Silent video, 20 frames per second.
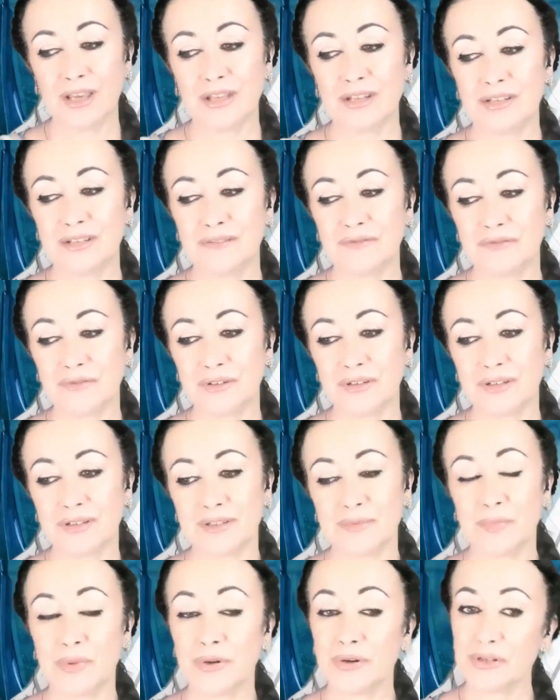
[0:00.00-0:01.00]

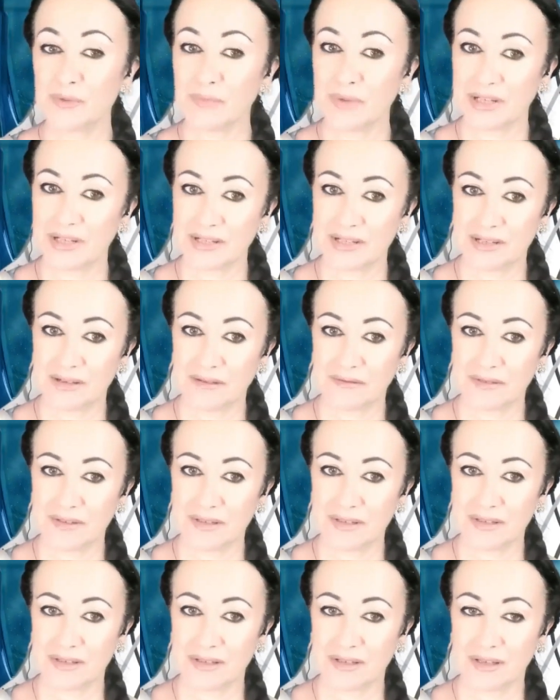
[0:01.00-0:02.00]
different
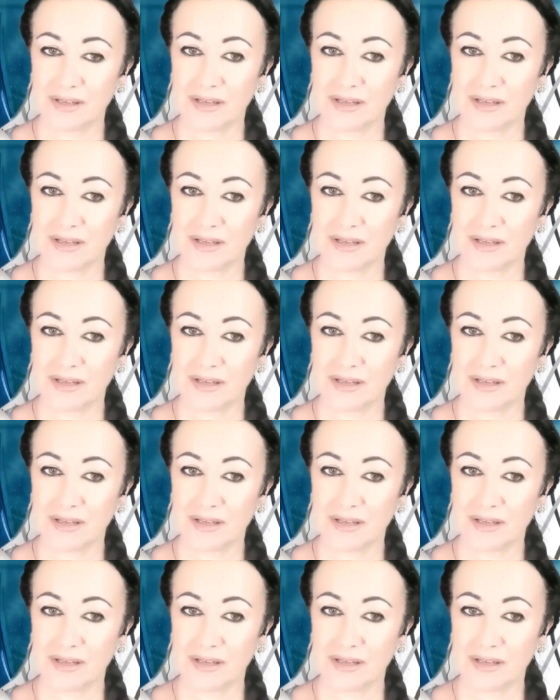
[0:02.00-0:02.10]
perspectives